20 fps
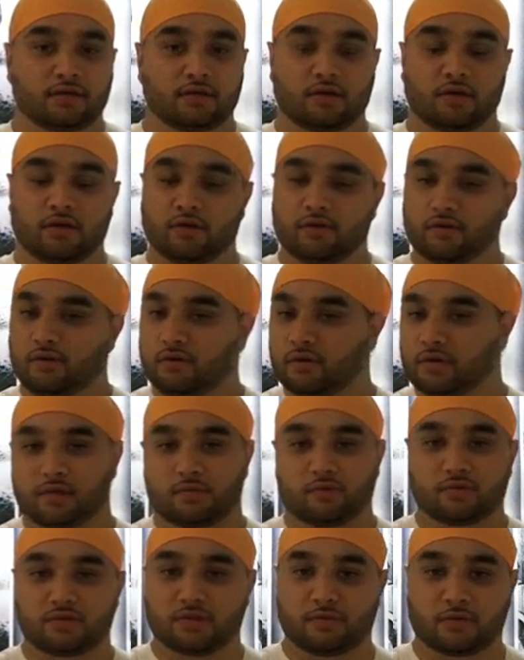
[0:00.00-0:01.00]
look at
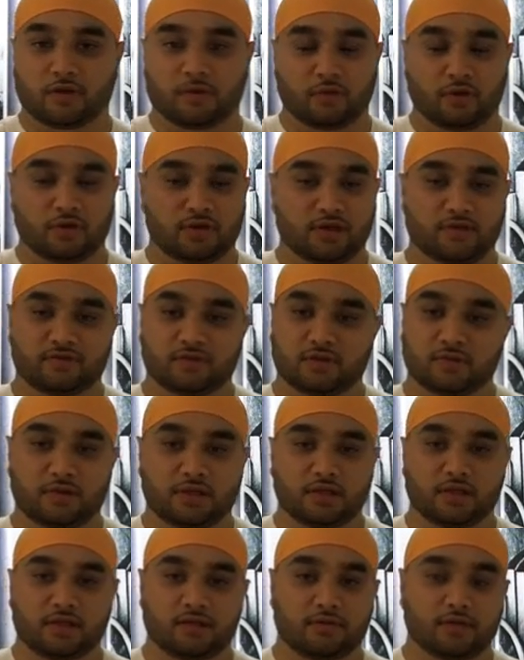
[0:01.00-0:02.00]
the Muslim community, if
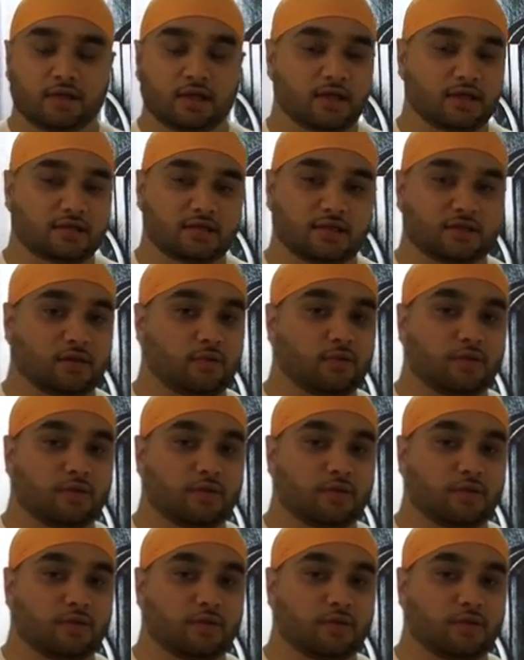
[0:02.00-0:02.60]
somebody says,